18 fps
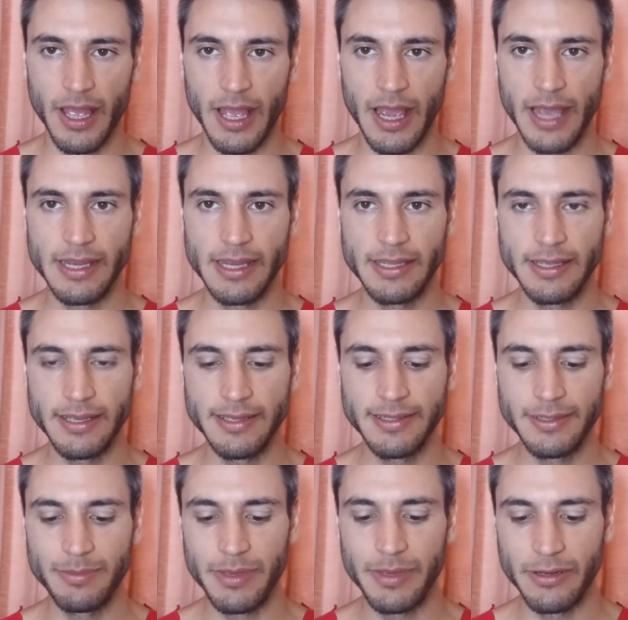And it
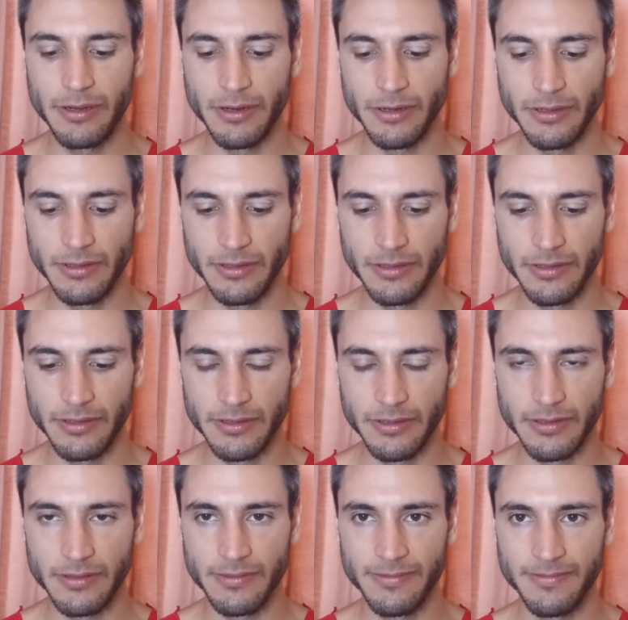is
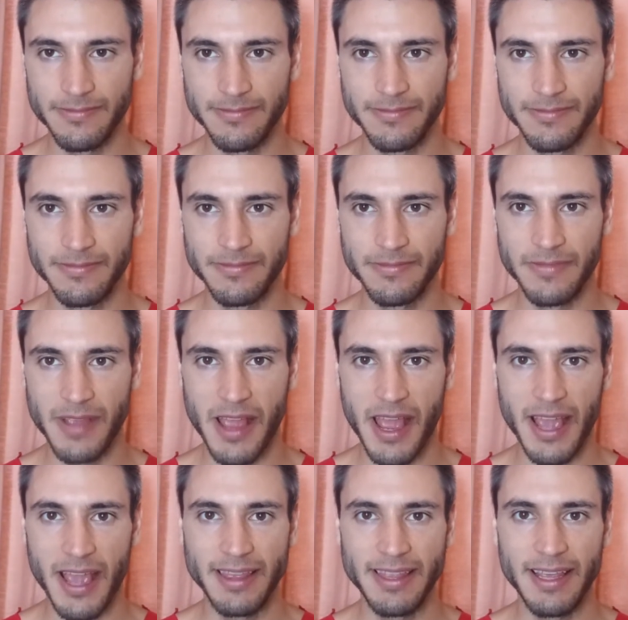because
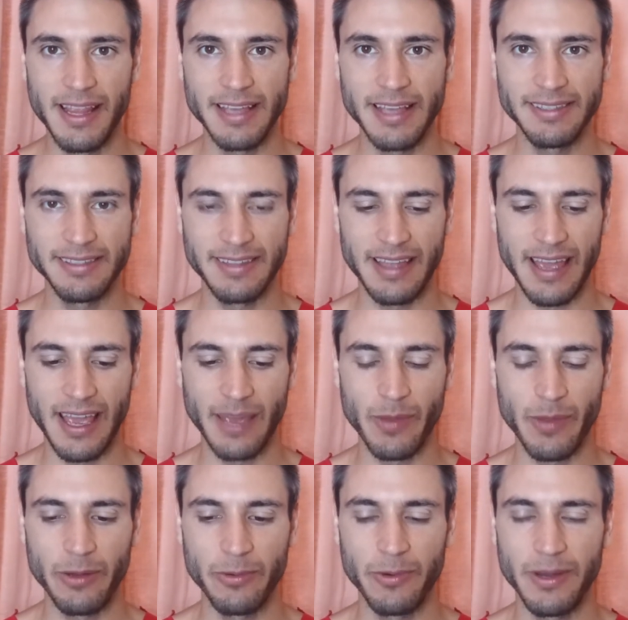in the last
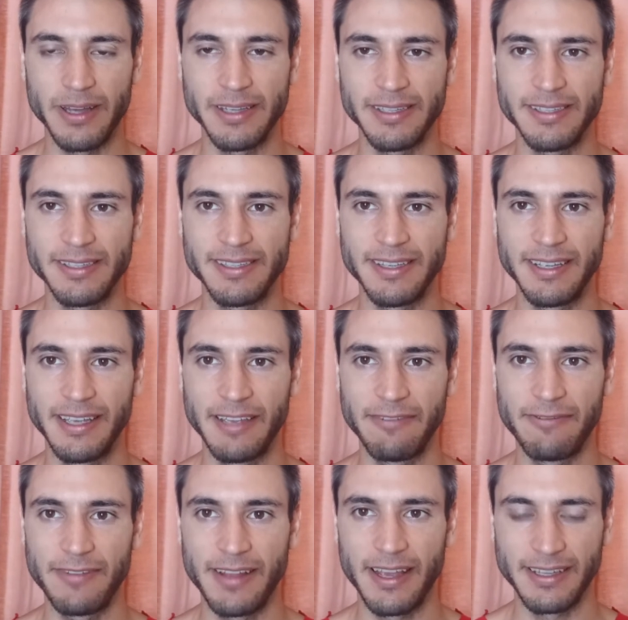time I was
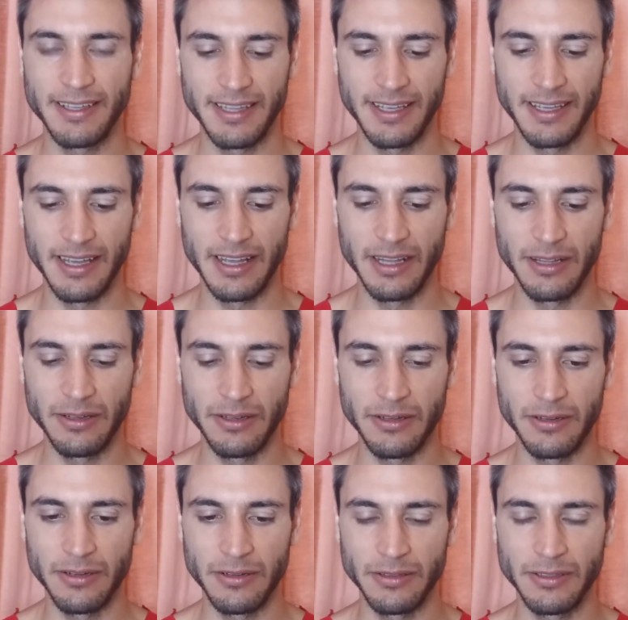reflecting a
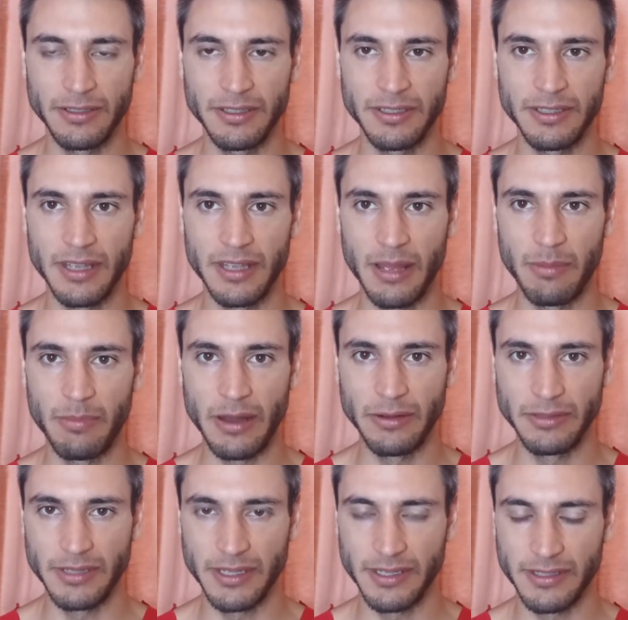lot
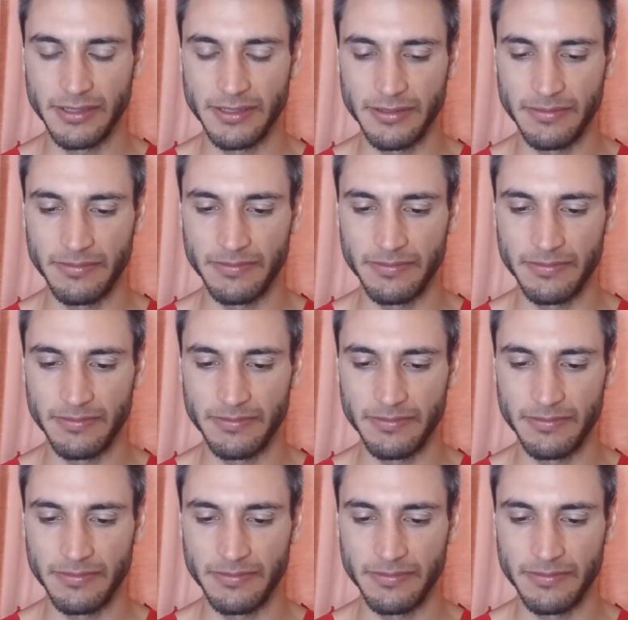about it.